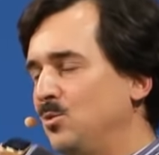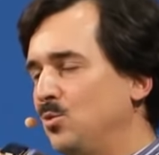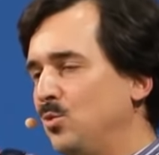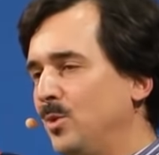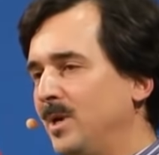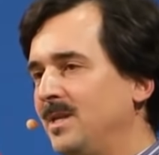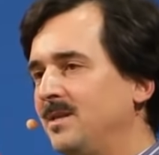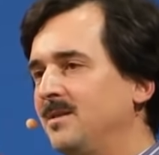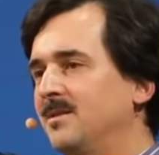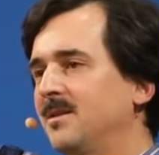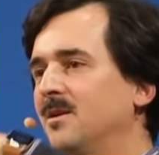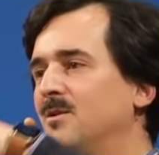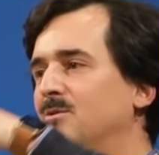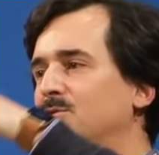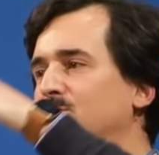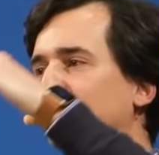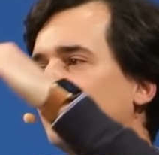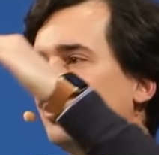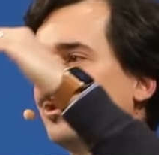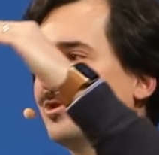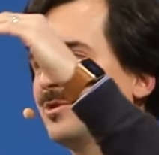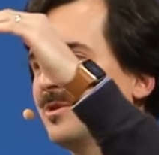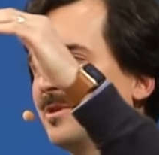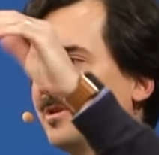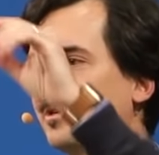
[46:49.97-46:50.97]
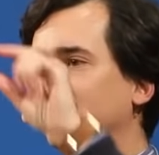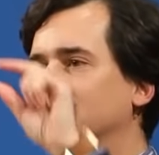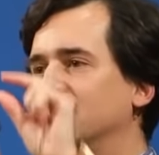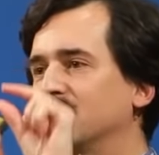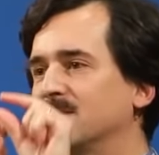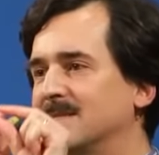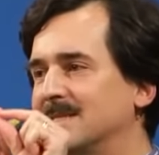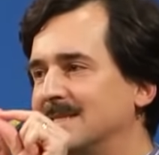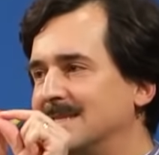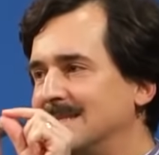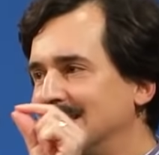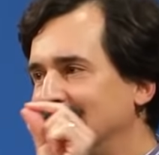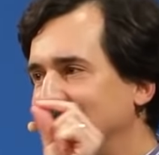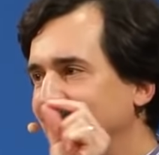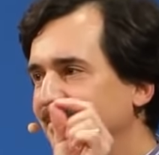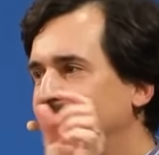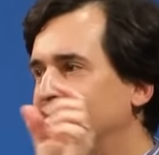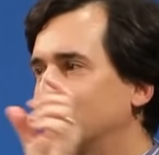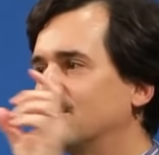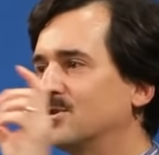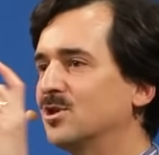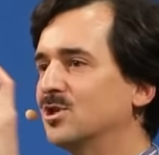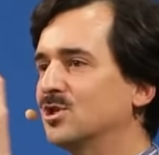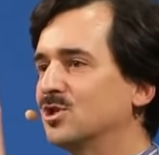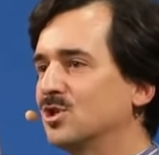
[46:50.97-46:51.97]
windows,
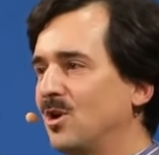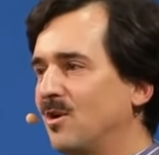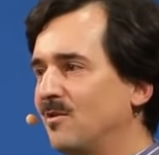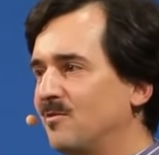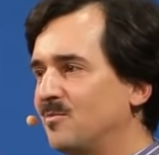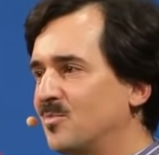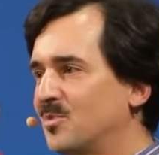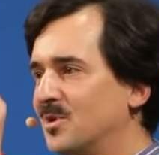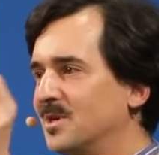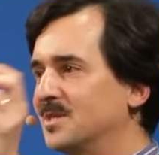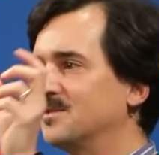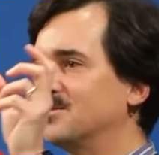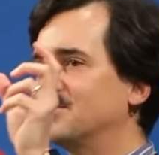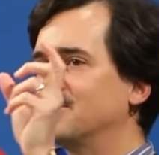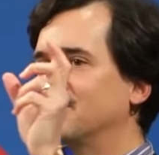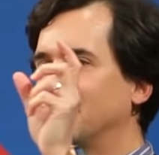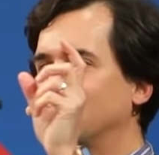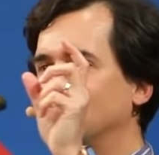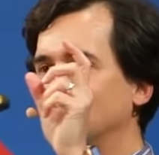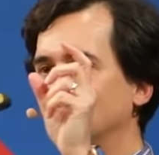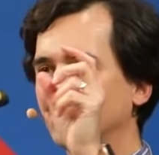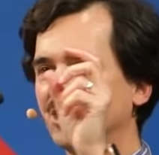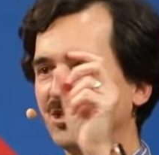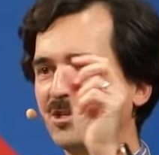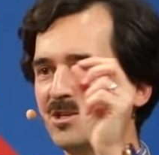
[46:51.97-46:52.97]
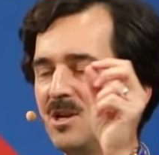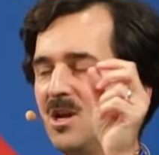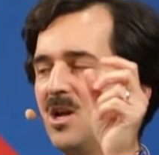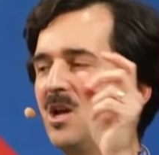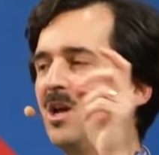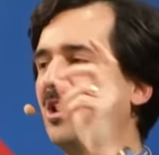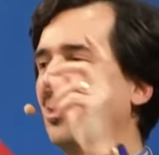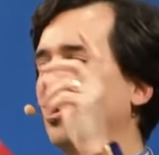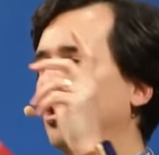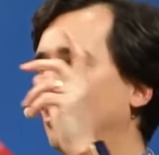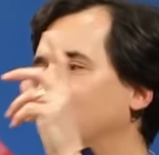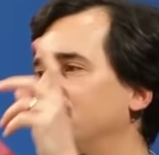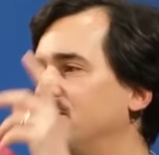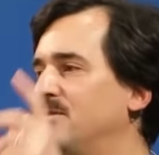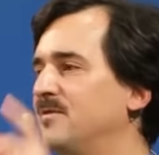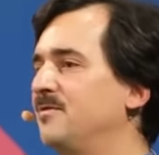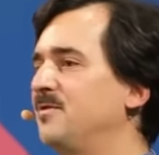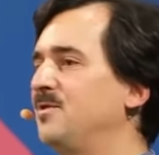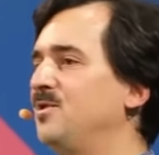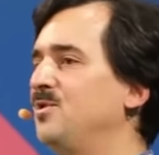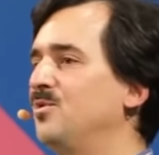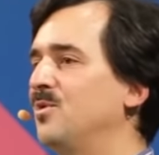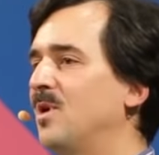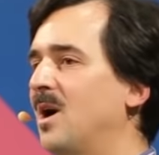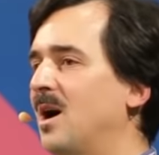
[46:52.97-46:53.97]
slivers of preservation of a
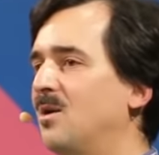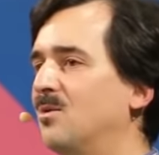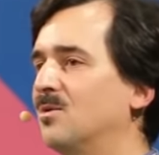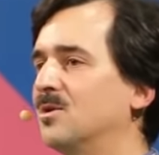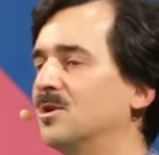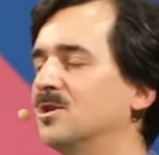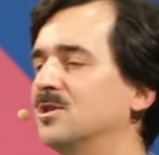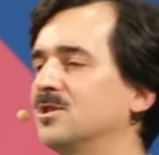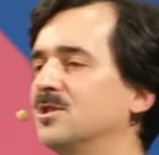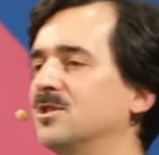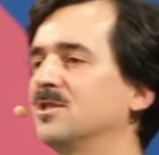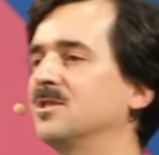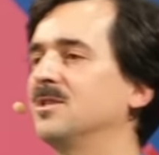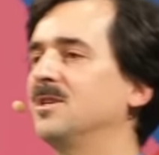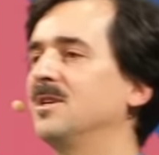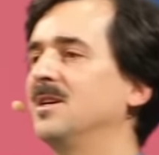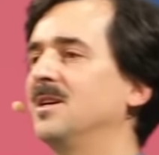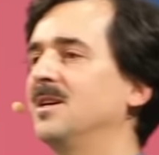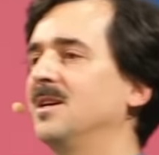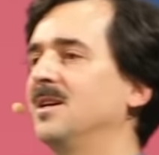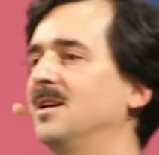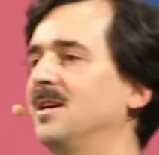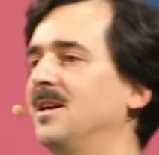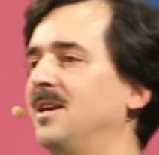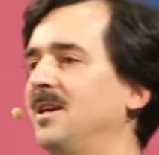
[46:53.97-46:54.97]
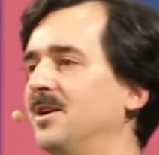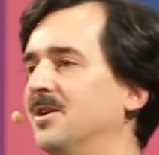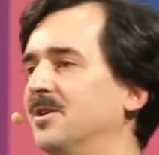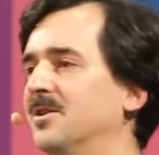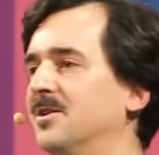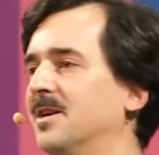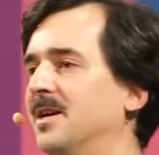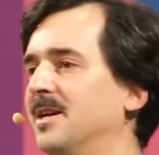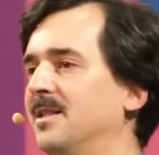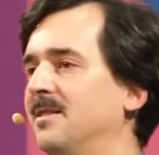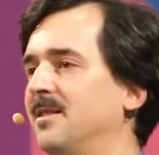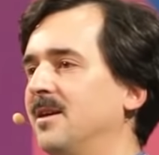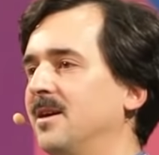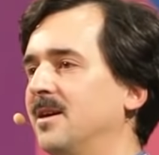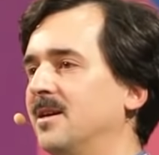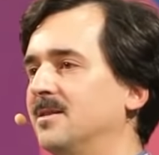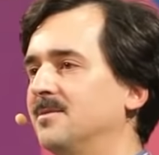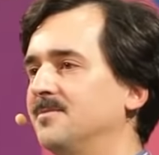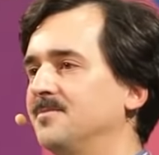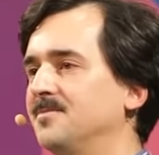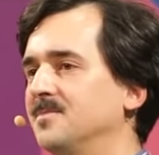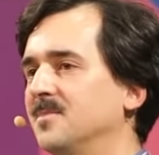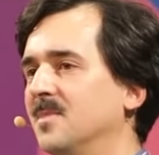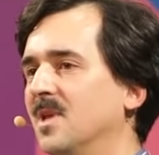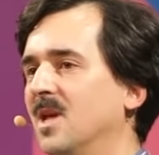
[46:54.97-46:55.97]
few hours here and there.
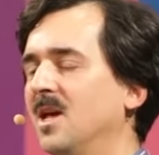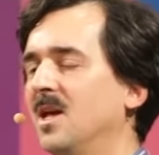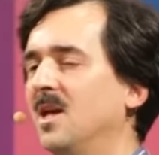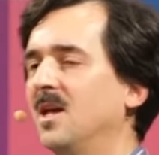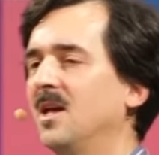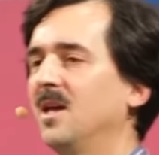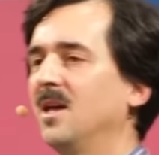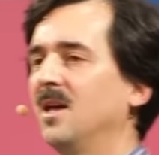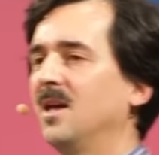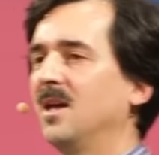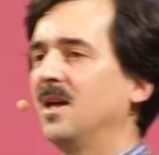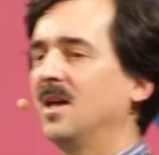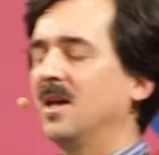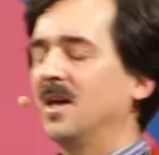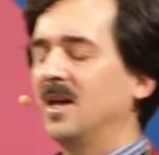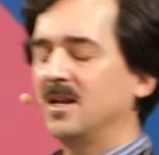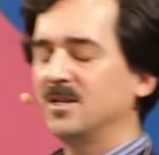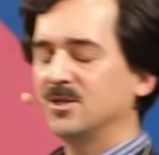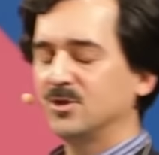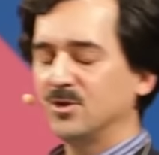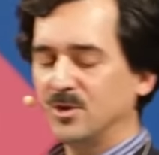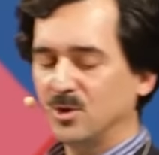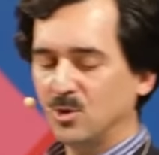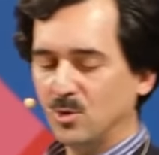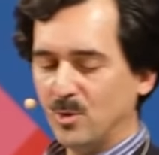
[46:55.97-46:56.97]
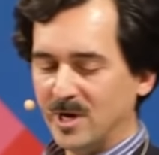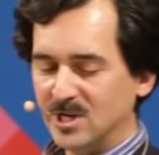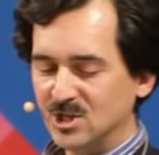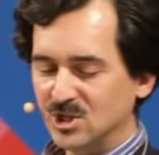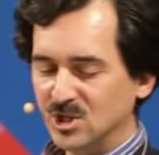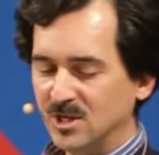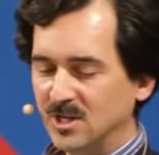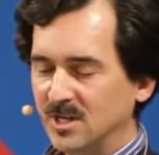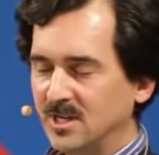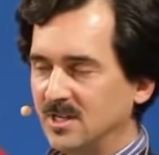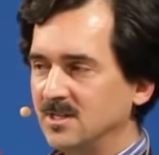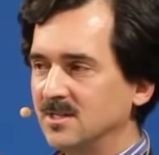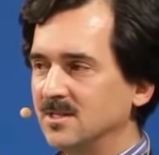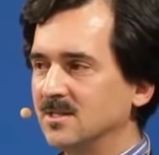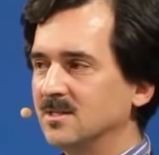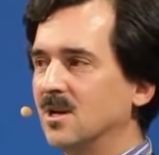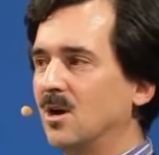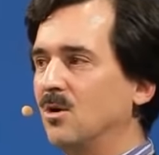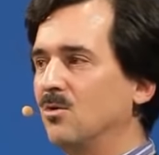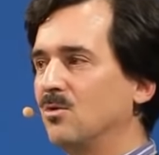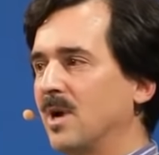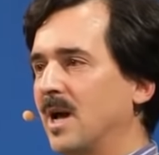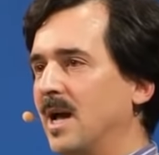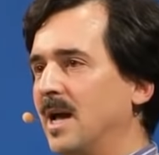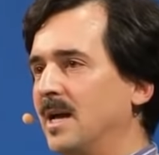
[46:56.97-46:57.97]
And so the question is,
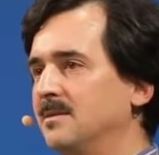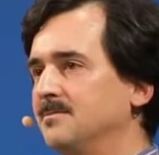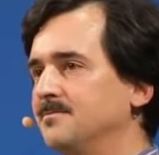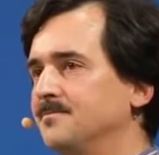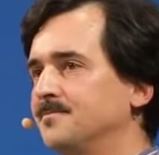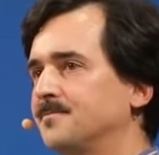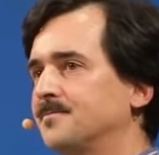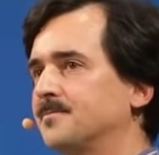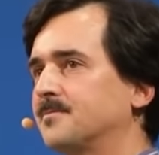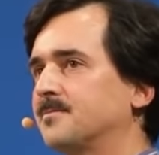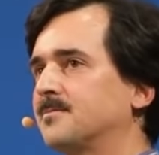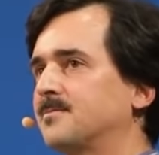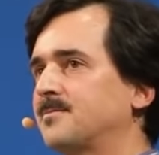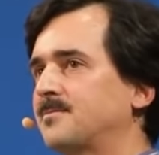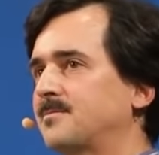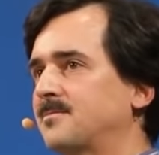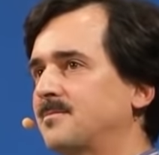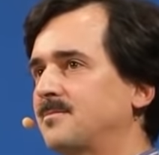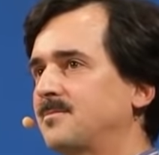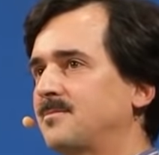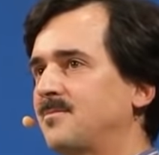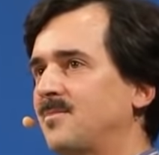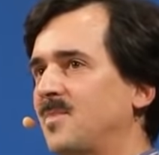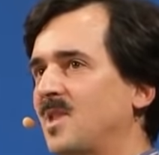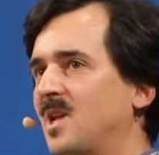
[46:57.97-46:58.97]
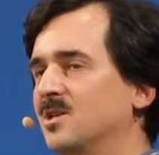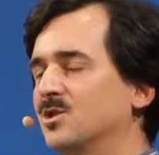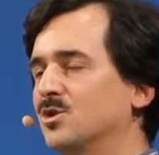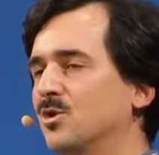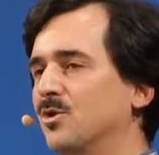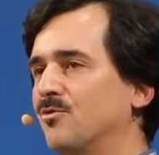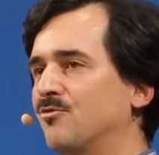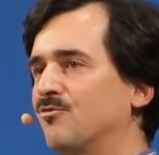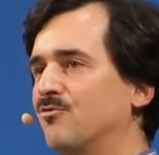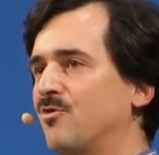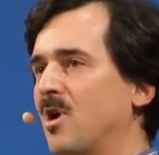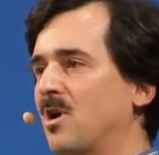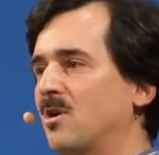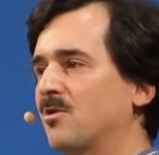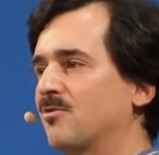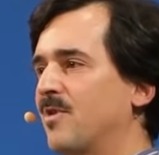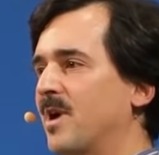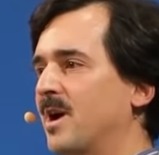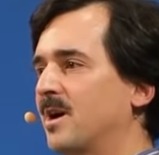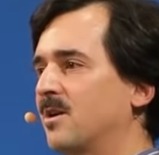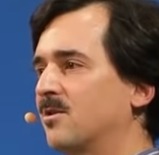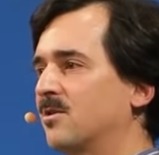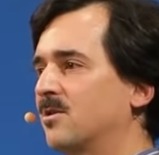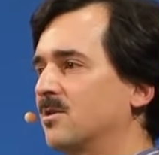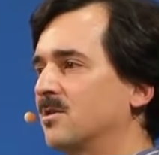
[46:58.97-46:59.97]
okay, so the rock
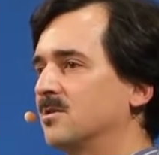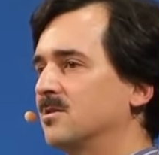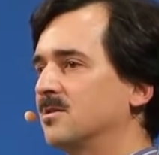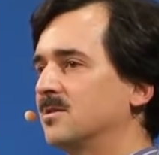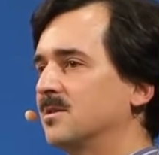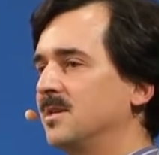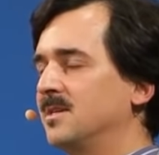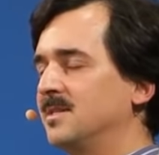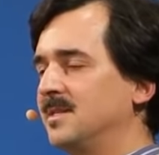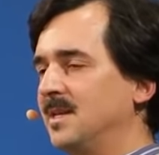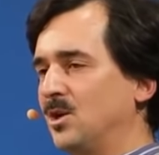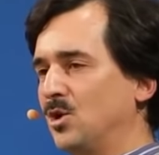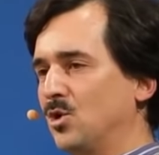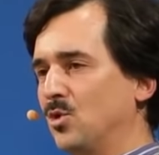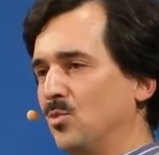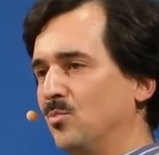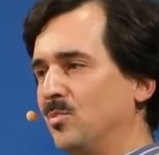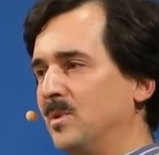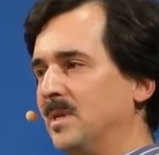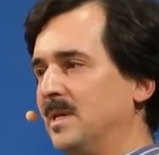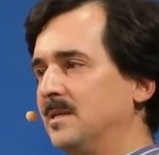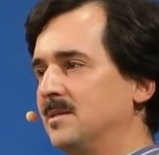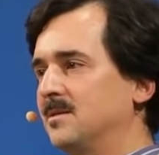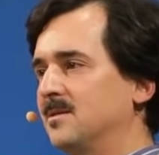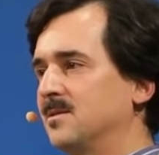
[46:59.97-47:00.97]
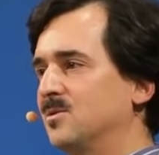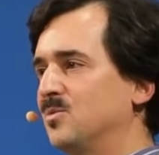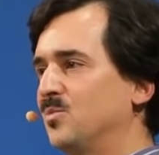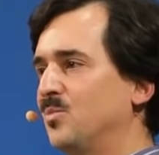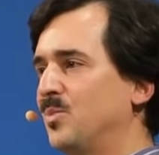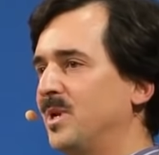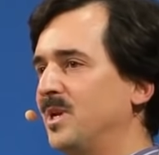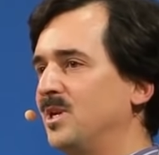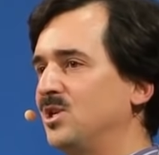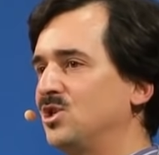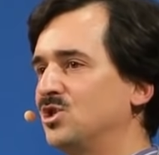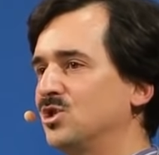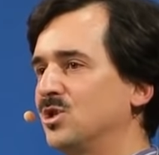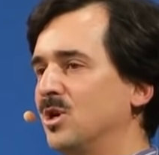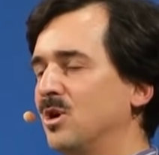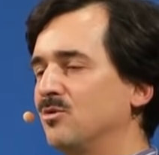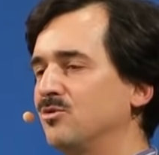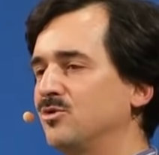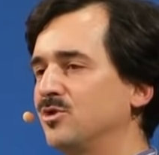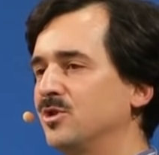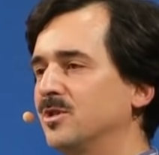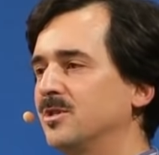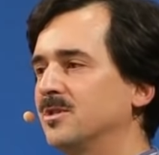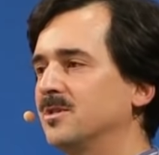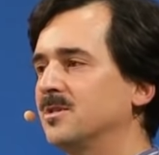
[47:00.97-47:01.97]
record is incomplete, but it
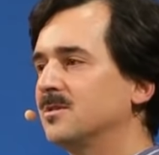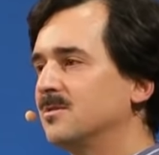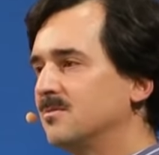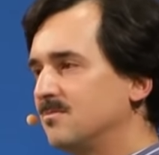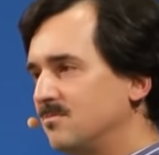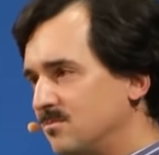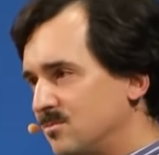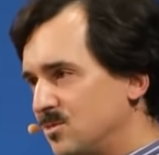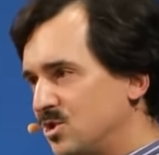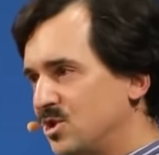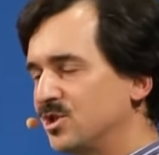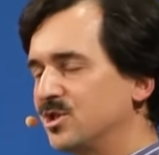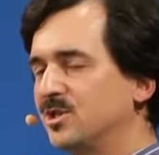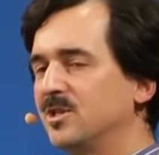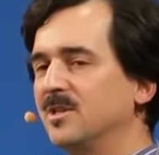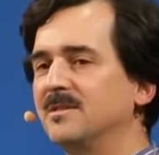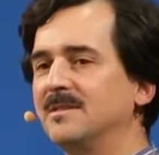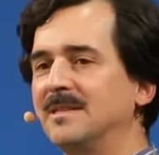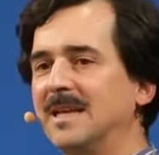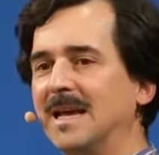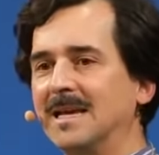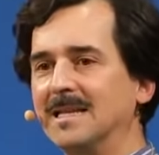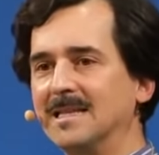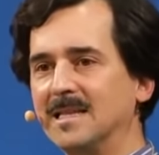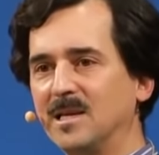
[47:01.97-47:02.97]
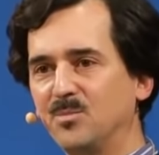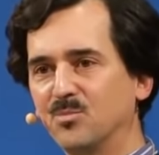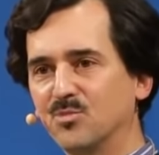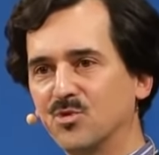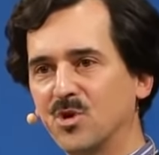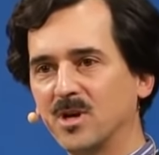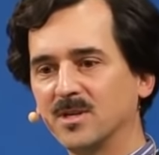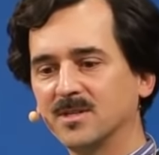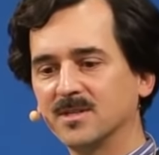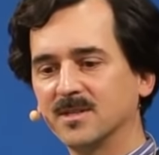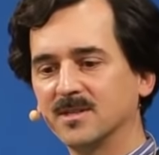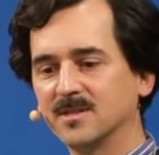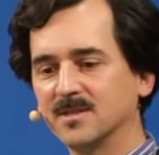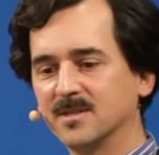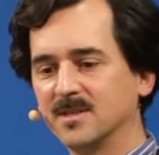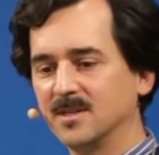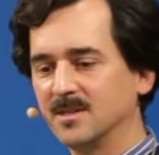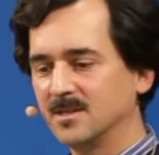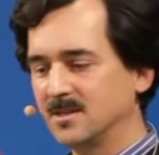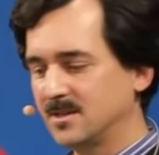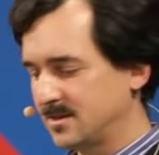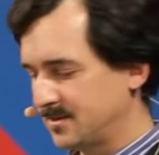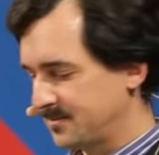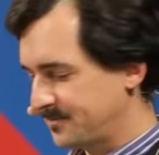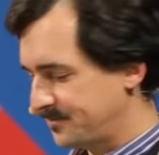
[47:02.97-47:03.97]
shows us just the daily
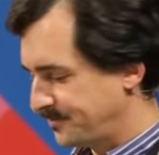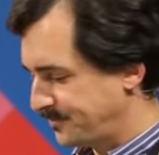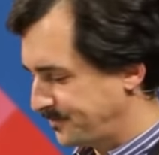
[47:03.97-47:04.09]
processes.